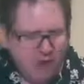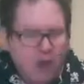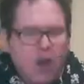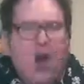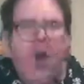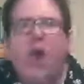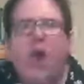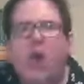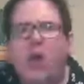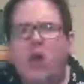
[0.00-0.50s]

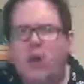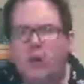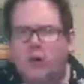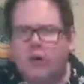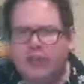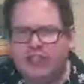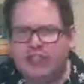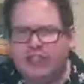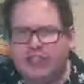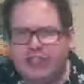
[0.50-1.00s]

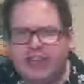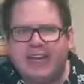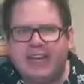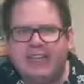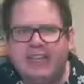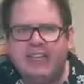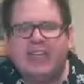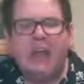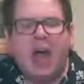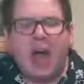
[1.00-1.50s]
Holy
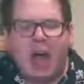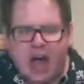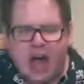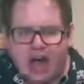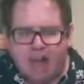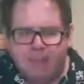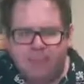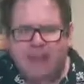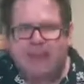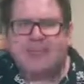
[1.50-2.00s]
shit,
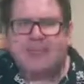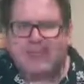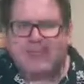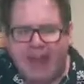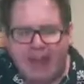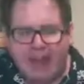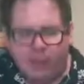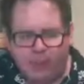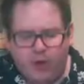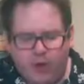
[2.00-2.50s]
I missed
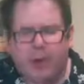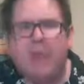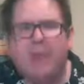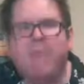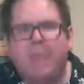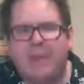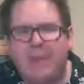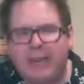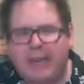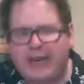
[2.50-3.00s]
out the
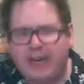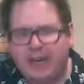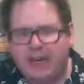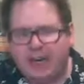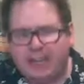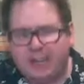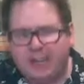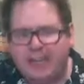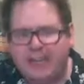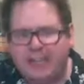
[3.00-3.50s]

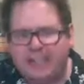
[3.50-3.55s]
middle bit.